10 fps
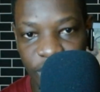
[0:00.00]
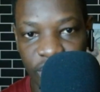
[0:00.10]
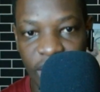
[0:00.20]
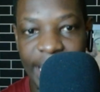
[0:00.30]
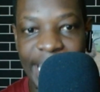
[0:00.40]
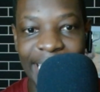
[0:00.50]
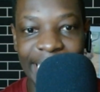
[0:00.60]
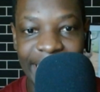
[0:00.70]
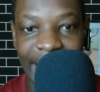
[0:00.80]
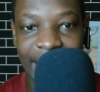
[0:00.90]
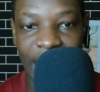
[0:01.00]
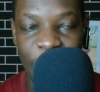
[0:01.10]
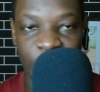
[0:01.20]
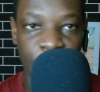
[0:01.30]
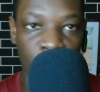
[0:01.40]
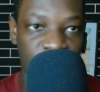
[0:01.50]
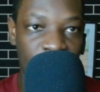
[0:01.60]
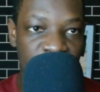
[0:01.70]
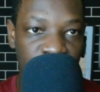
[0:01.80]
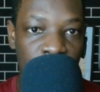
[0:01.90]
signing Declan Rice, because
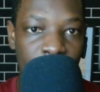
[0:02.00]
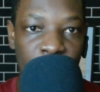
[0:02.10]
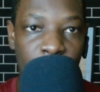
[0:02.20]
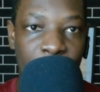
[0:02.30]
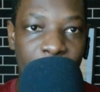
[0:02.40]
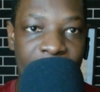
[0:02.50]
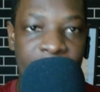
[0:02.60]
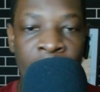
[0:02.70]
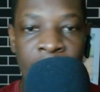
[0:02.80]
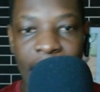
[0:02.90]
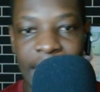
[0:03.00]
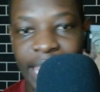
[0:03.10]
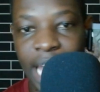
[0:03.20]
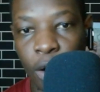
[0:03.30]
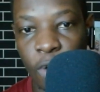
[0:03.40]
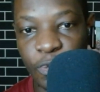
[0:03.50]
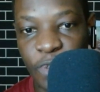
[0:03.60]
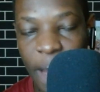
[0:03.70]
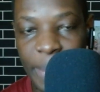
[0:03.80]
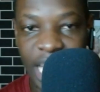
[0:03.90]
Fabrizio Romano, my man, they're
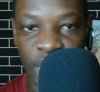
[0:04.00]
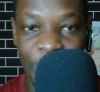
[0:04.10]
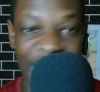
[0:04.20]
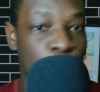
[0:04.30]
confirming as well. He's